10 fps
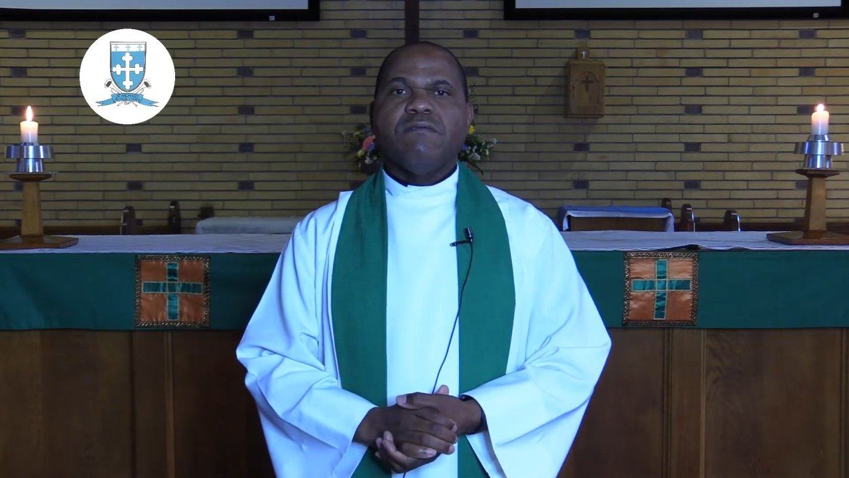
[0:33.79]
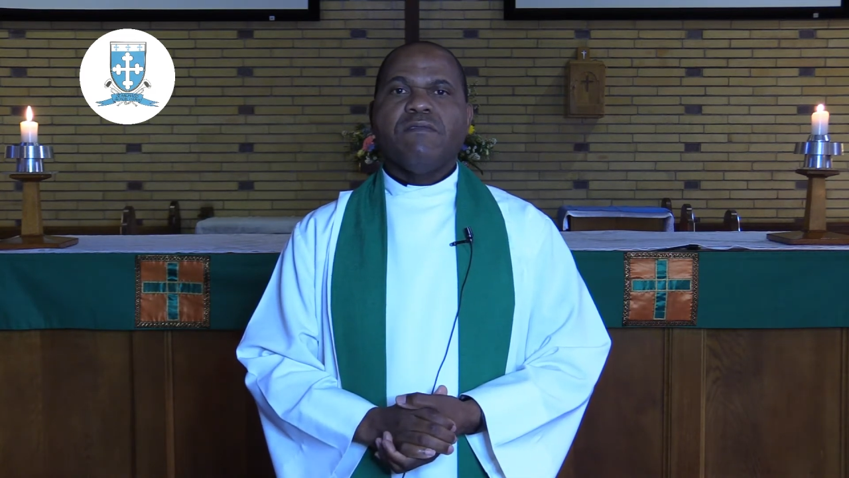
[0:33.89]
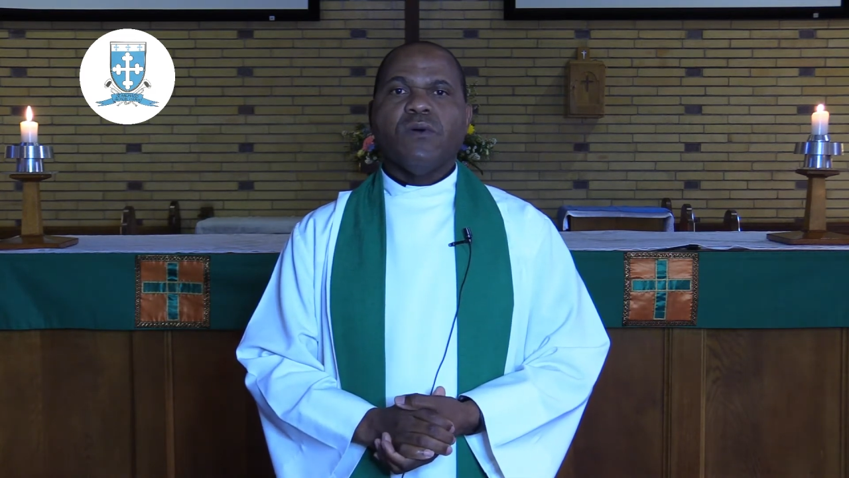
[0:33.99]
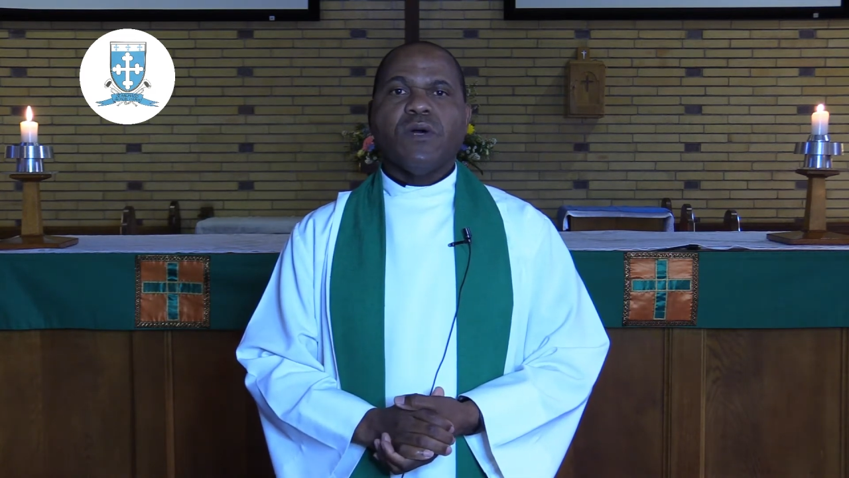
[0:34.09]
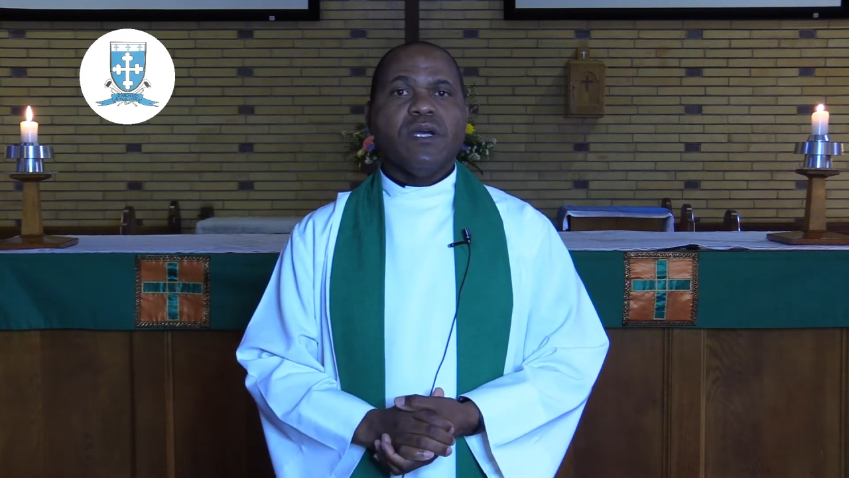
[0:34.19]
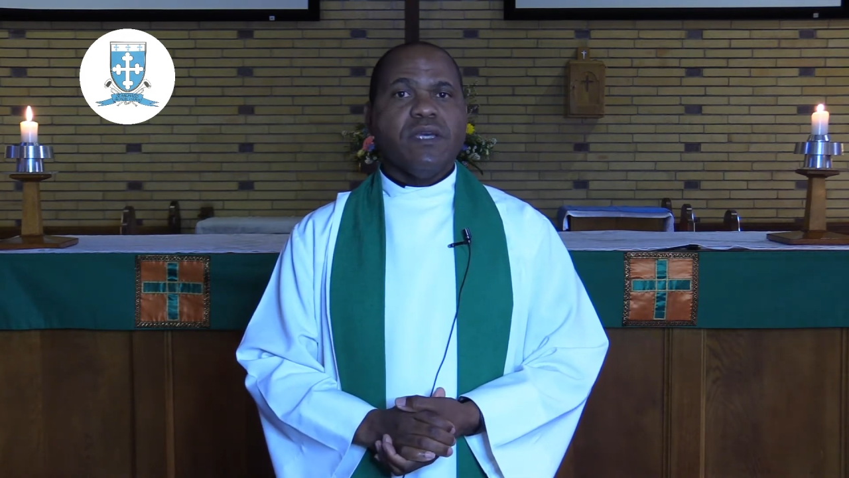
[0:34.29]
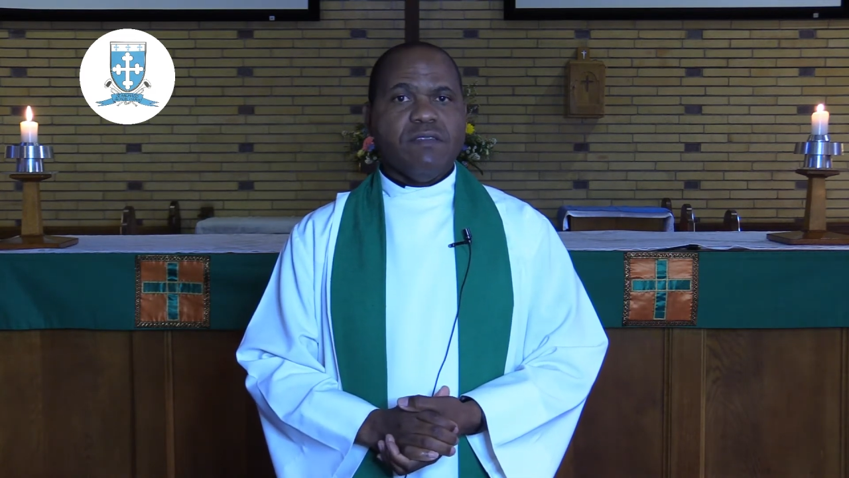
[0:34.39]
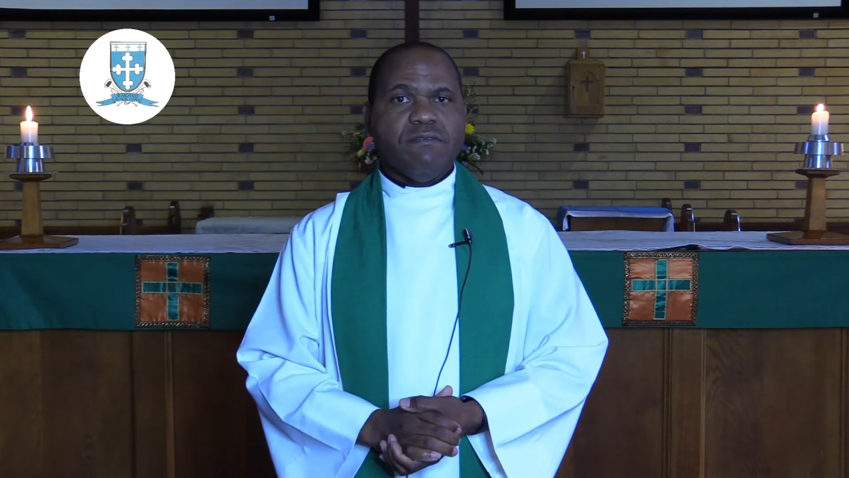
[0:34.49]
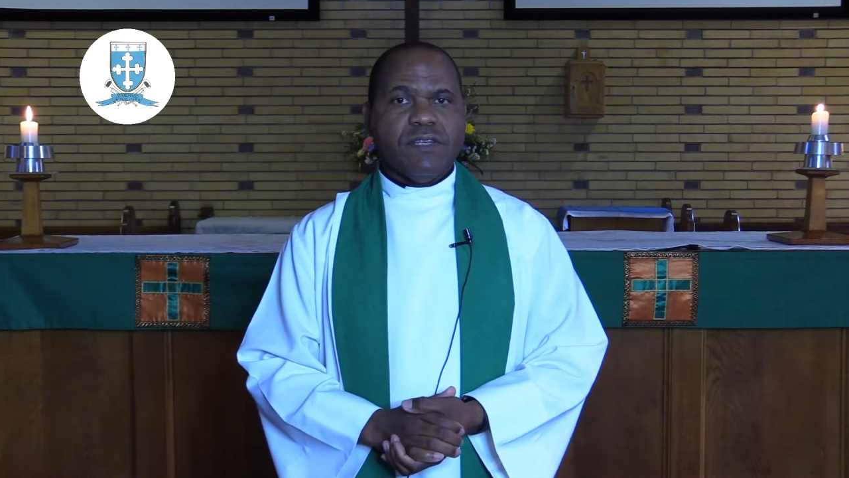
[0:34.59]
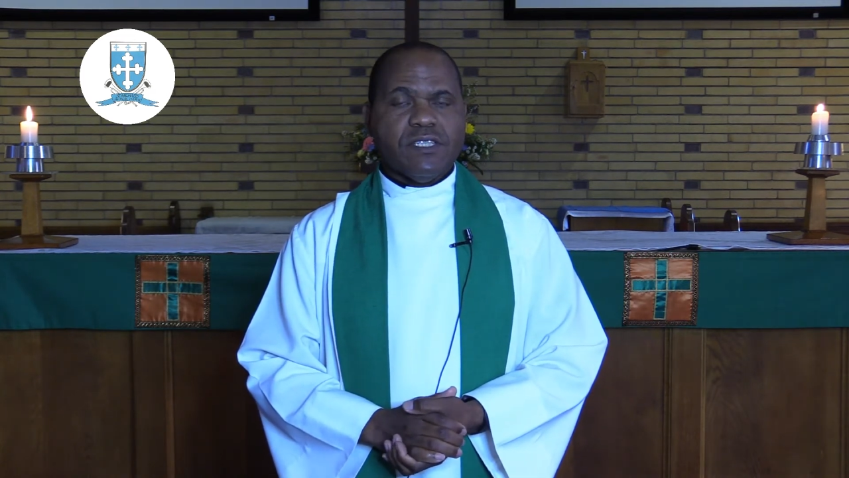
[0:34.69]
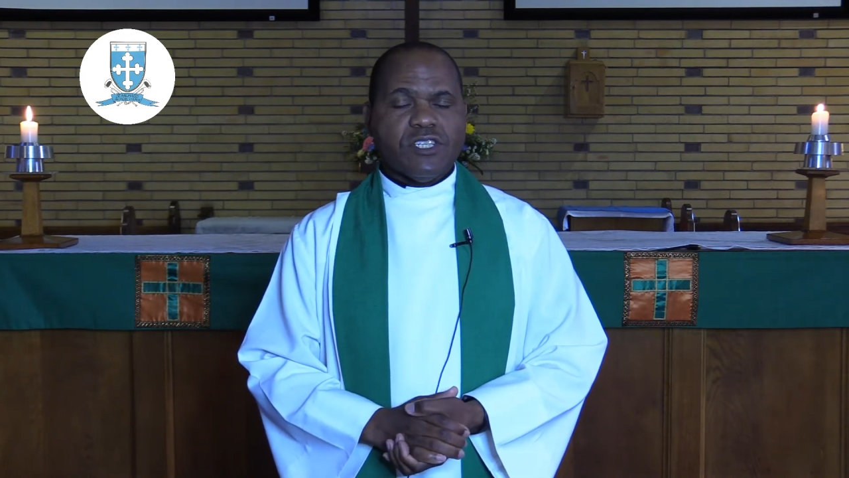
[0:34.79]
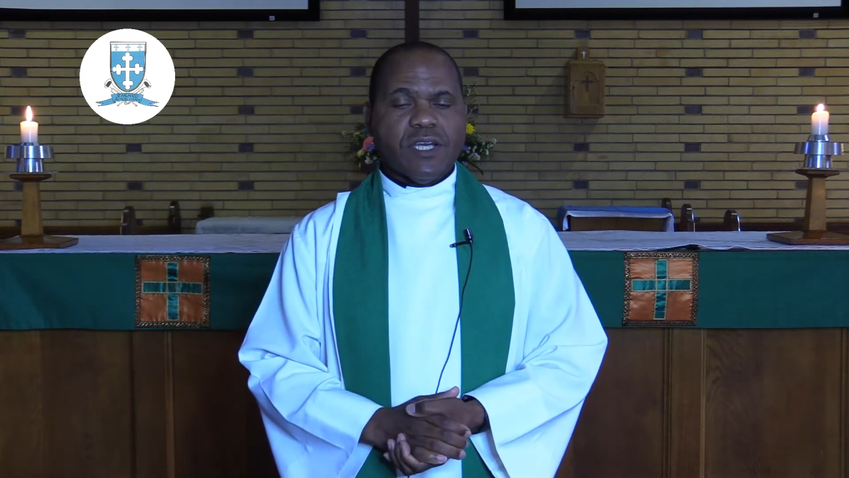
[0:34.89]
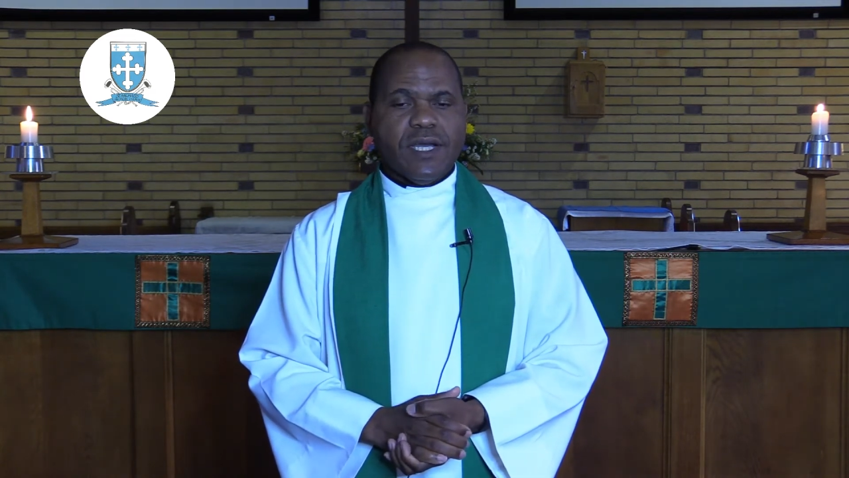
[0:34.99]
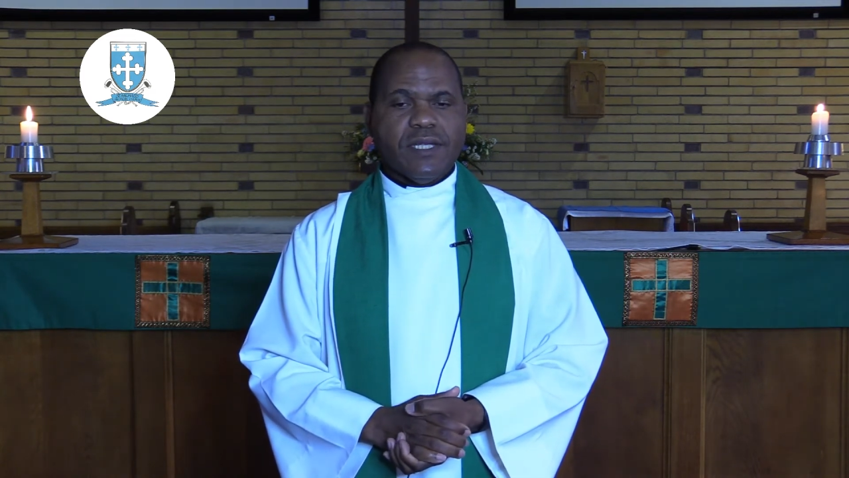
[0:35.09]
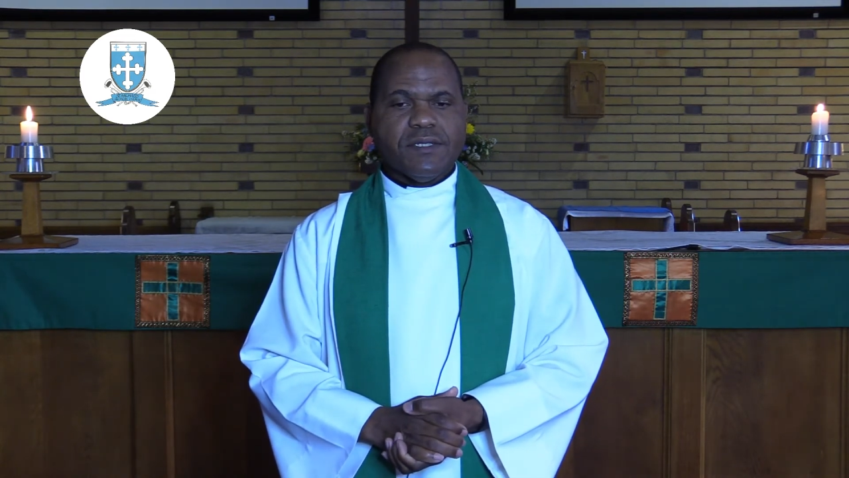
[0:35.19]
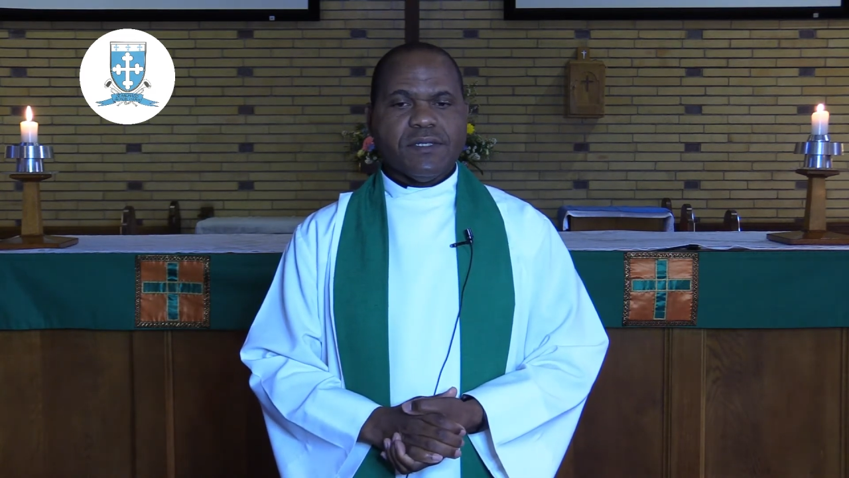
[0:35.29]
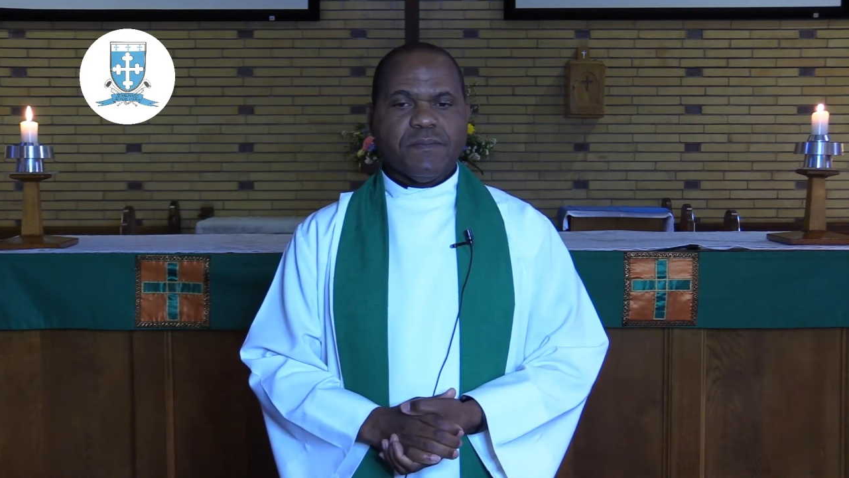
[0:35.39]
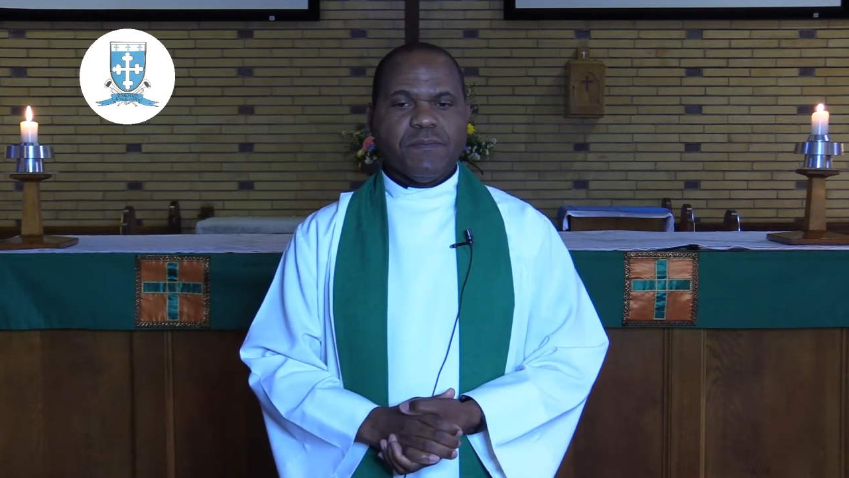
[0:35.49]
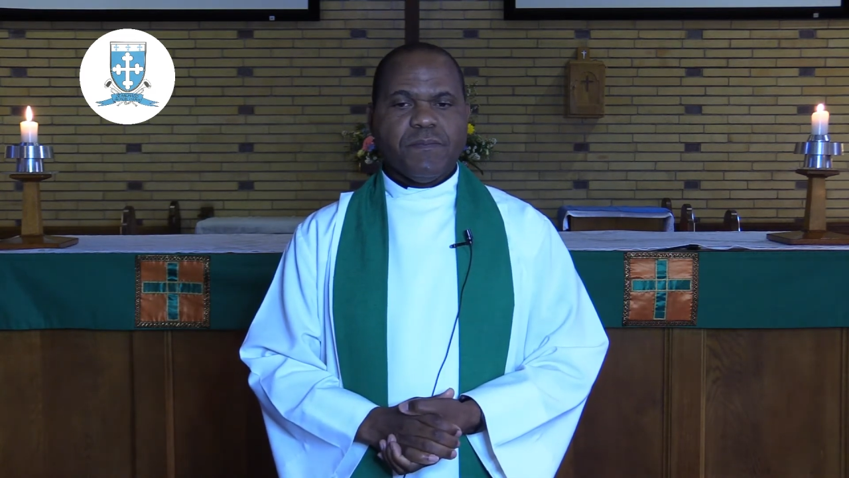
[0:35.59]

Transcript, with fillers: for her infant child.